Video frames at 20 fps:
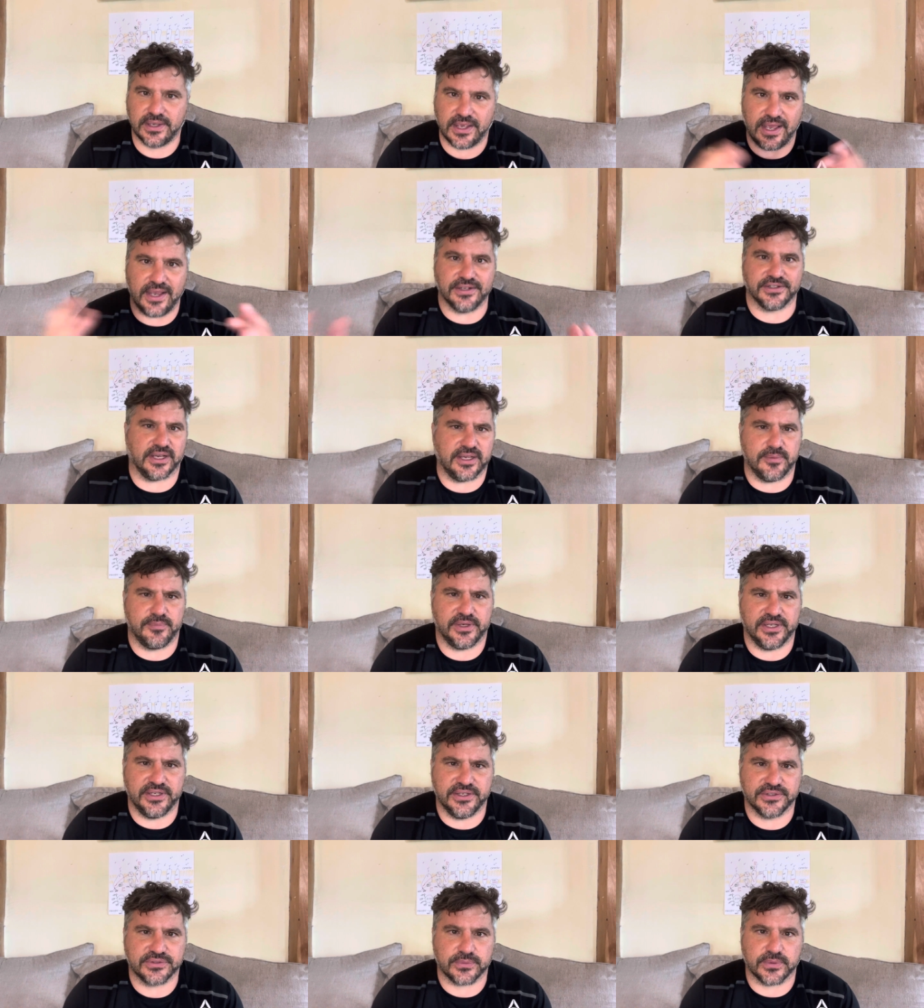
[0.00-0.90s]
and
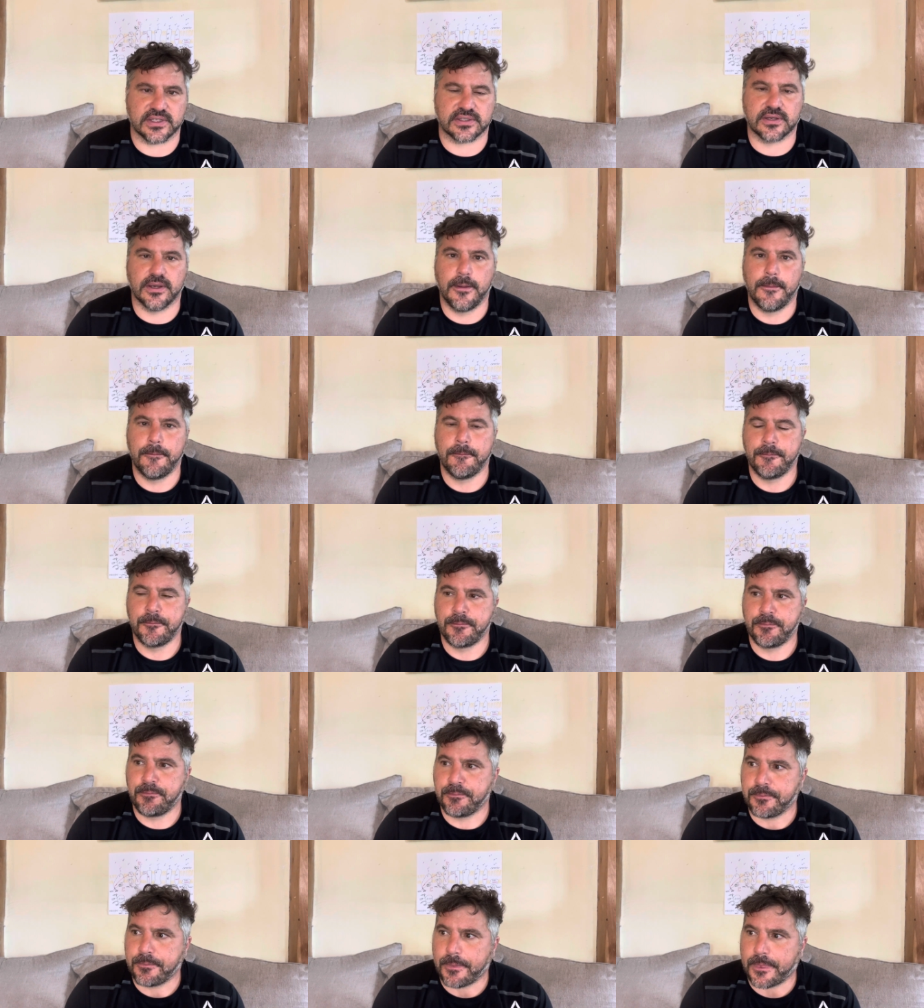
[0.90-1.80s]
diabetes risk.
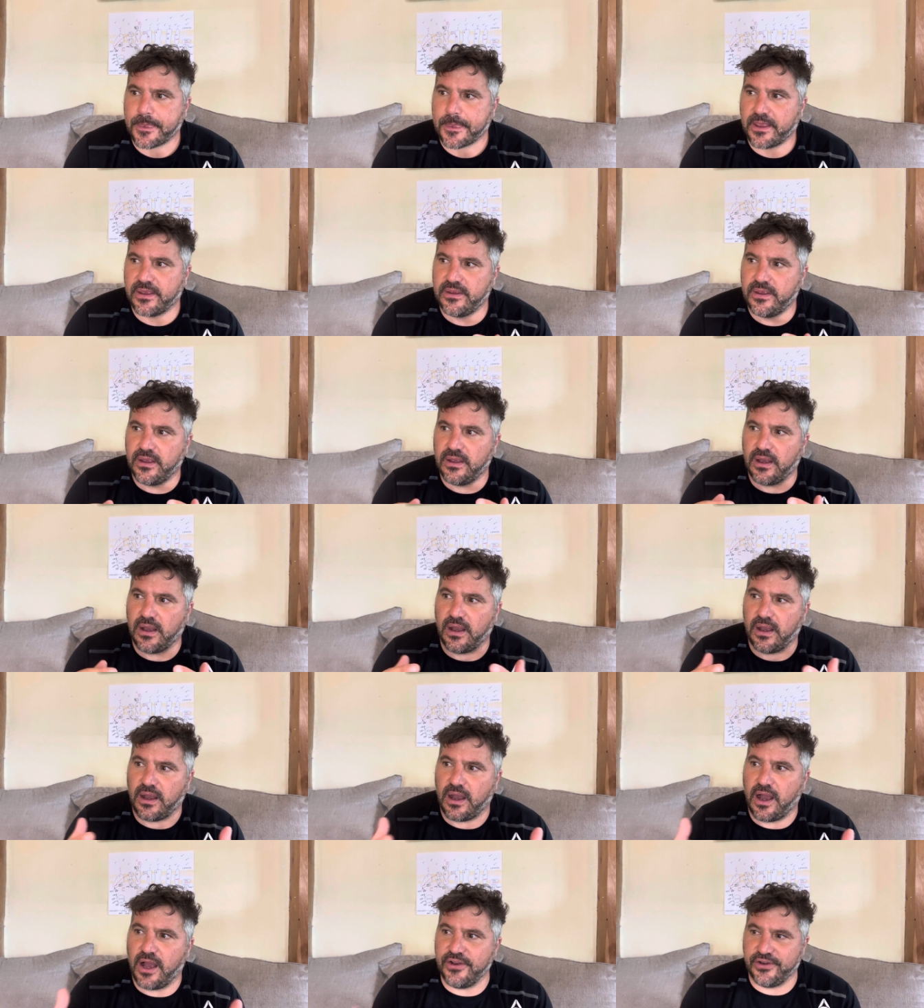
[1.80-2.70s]

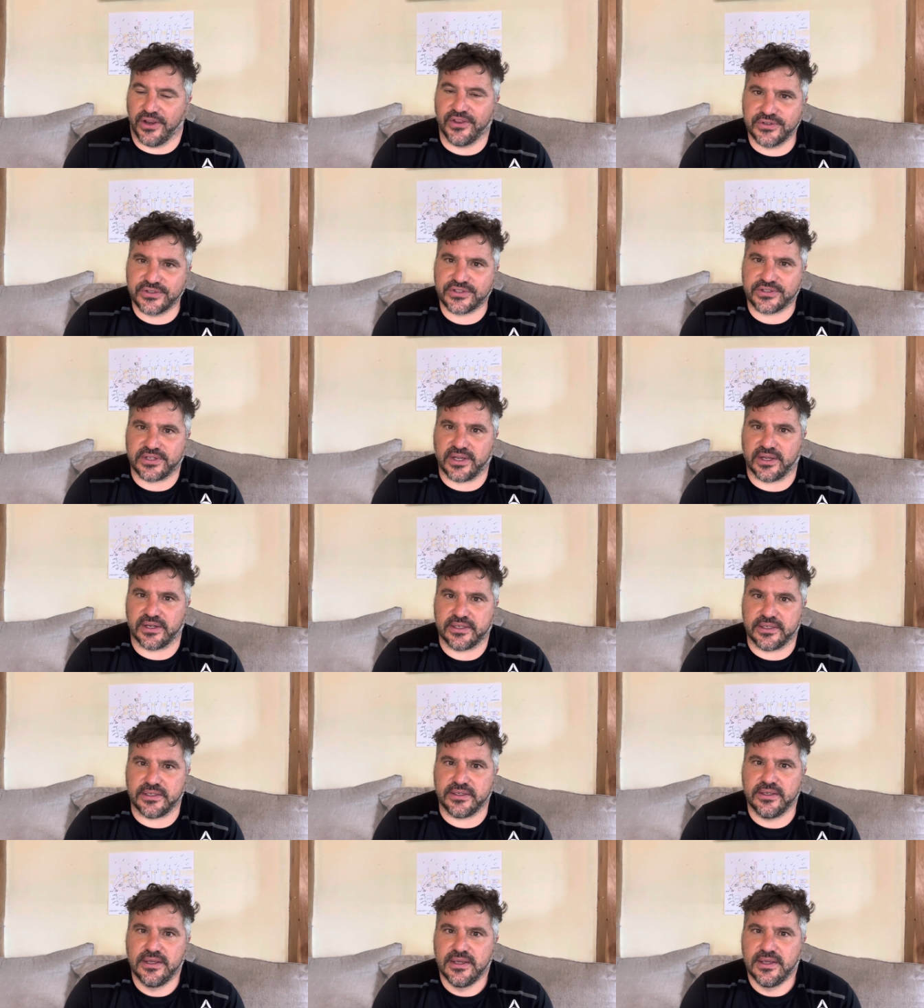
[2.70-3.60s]
Uh, another
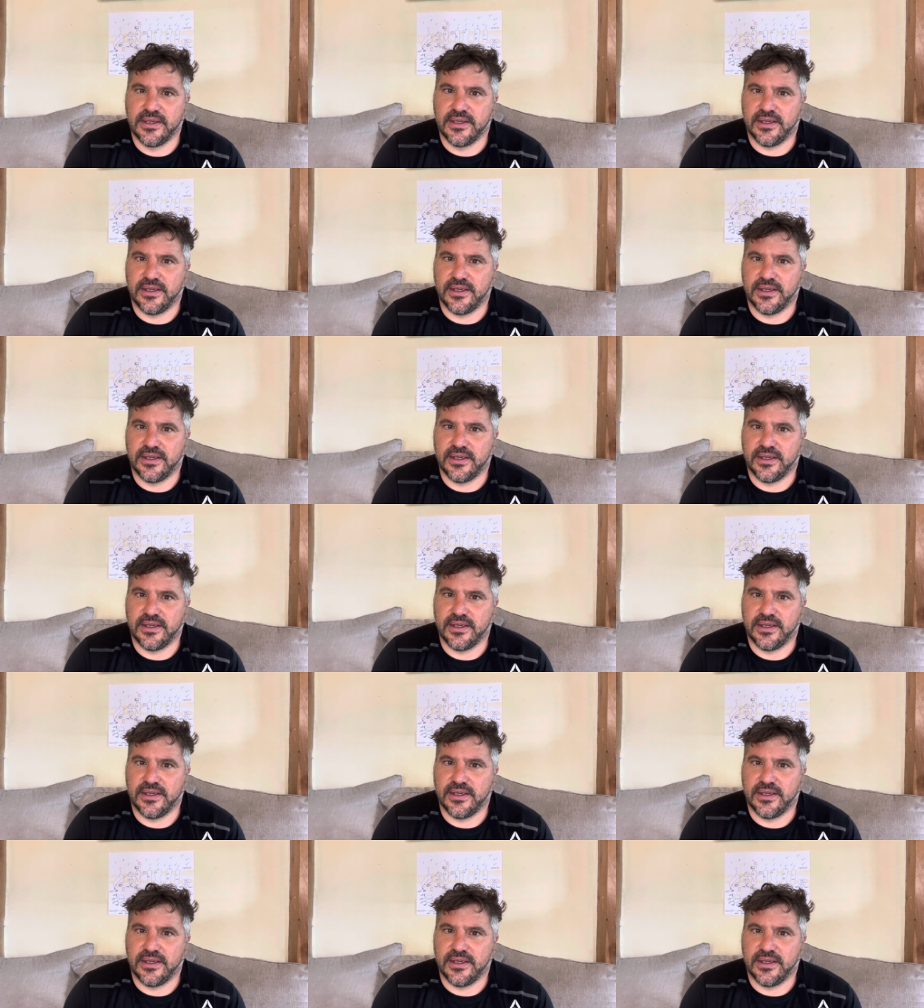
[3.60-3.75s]
study